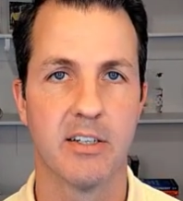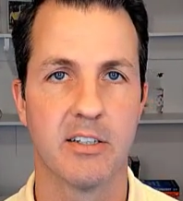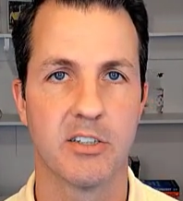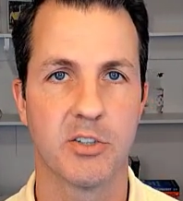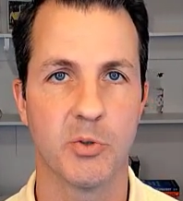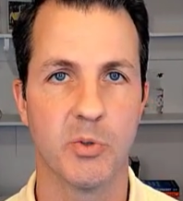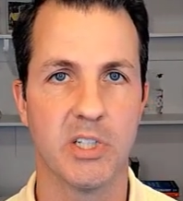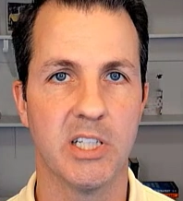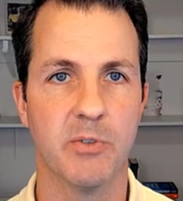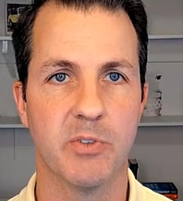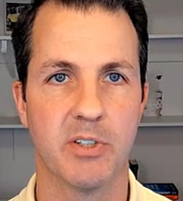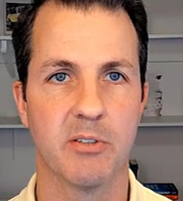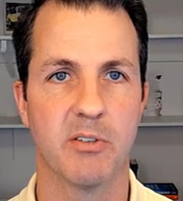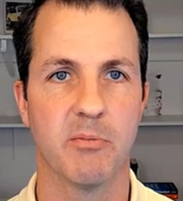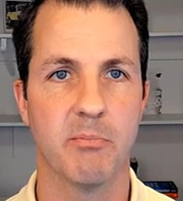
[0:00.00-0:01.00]
to
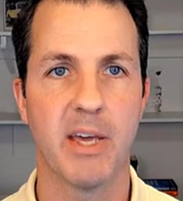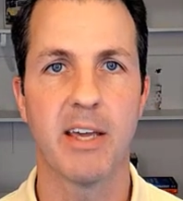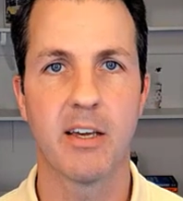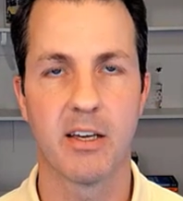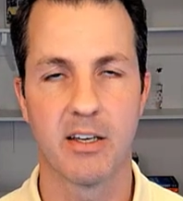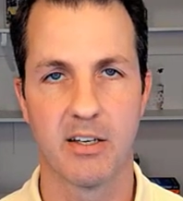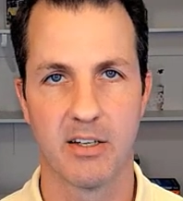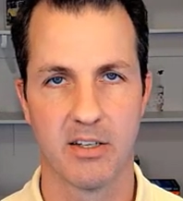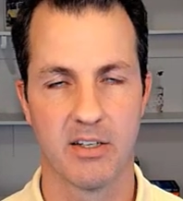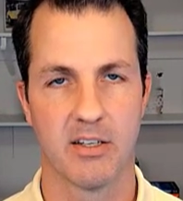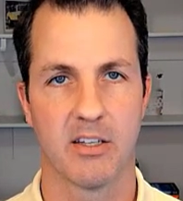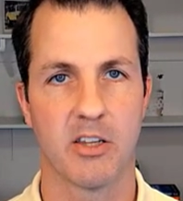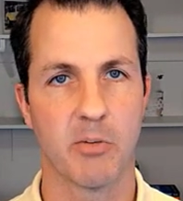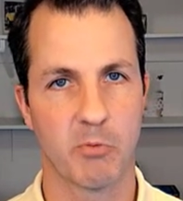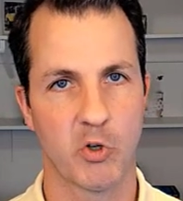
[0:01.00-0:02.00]
even make
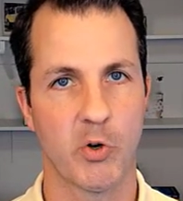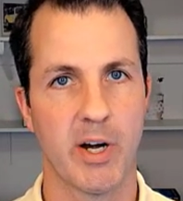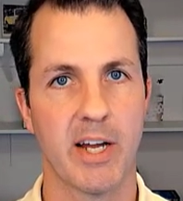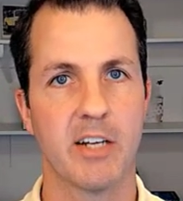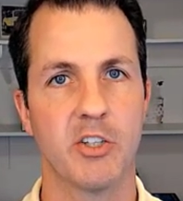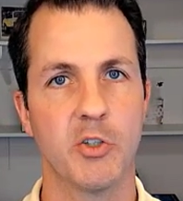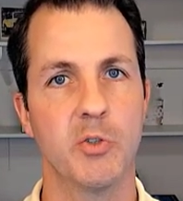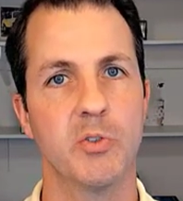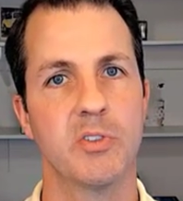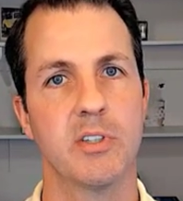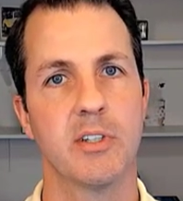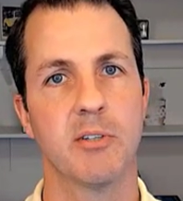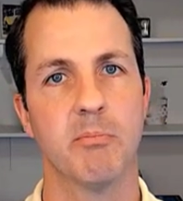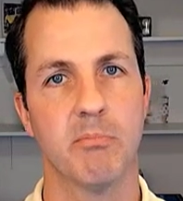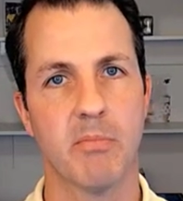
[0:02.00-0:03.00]
the trade
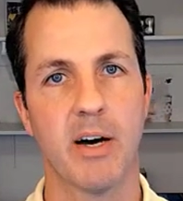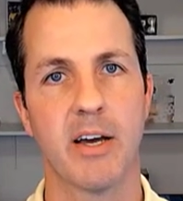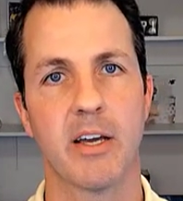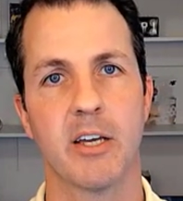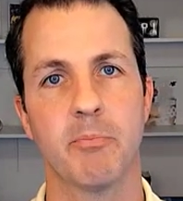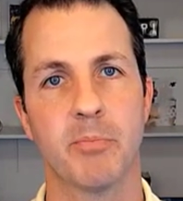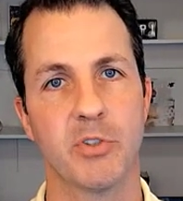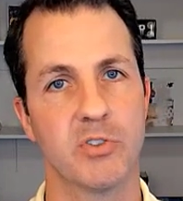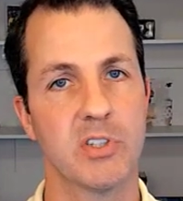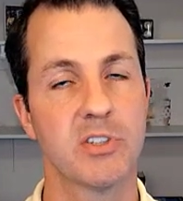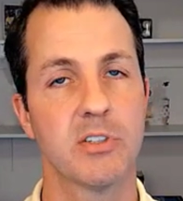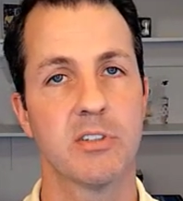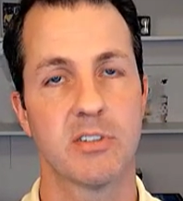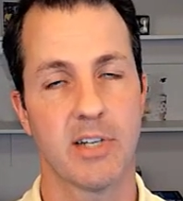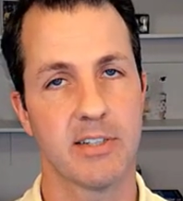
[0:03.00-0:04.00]
using my
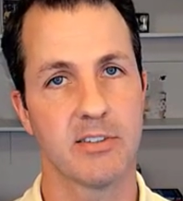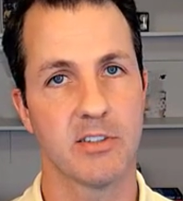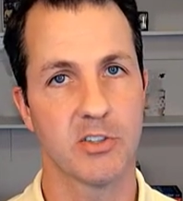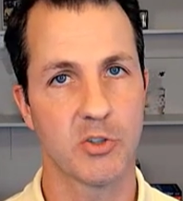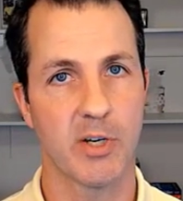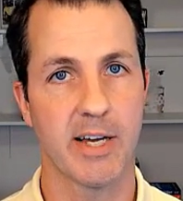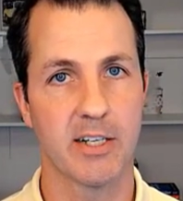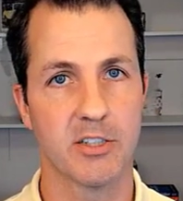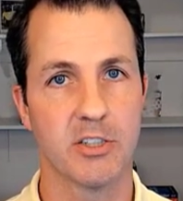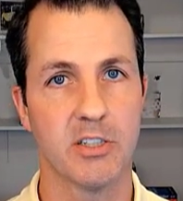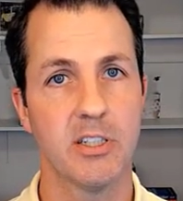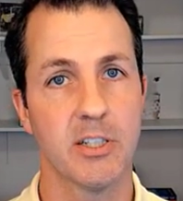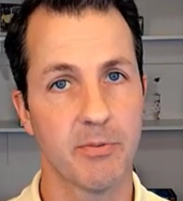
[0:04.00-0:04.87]
position sizing strategy,